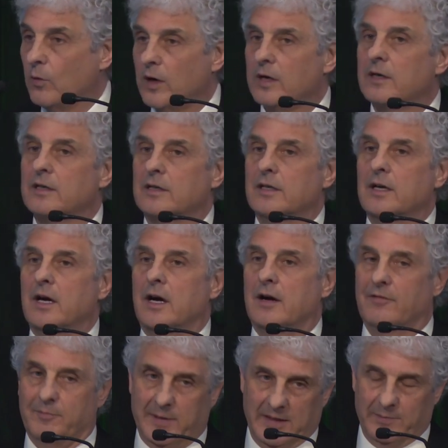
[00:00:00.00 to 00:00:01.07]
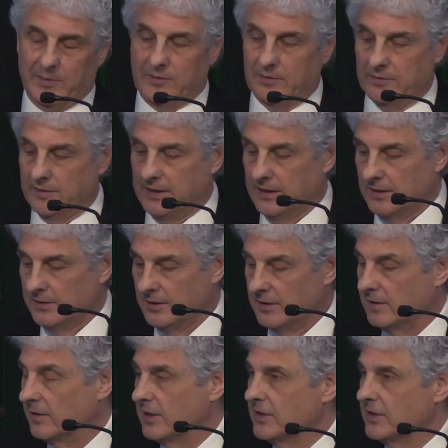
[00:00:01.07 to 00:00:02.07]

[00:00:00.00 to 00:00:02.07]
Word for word: work of people in